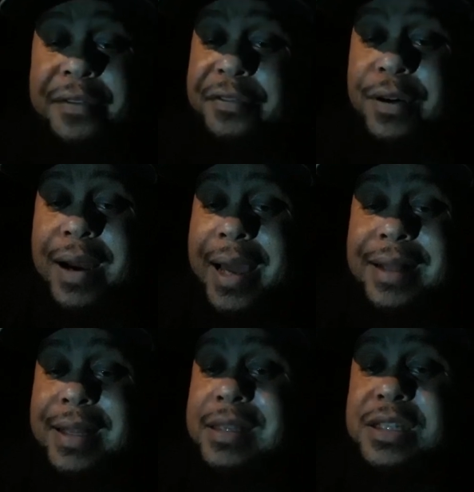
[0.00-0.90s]
That's
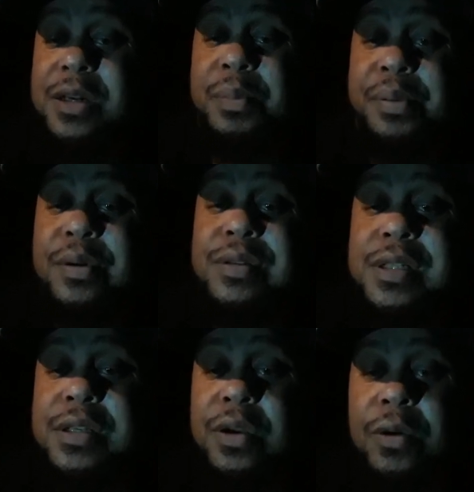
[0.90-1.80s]
just the way I feel
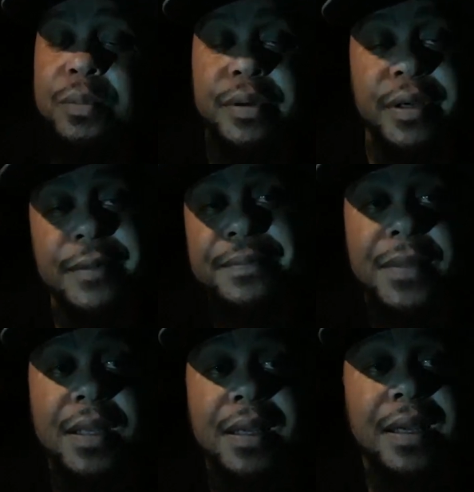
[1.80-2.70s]
like they should
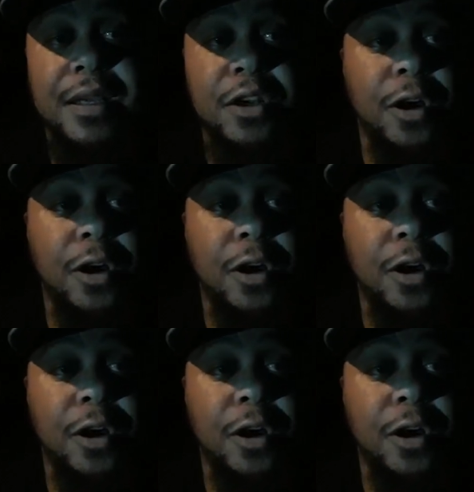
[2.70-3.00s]
approach it, yo.